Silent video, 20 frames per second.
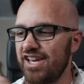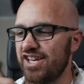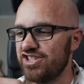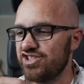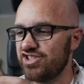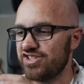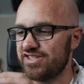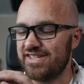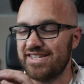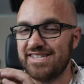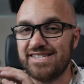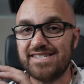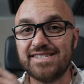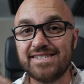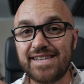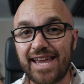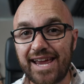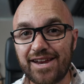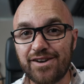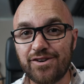just this
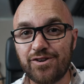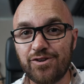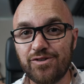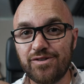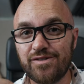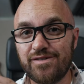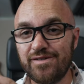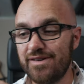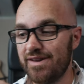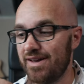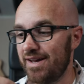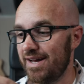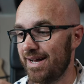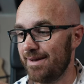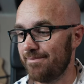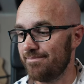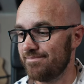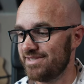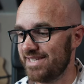standard um,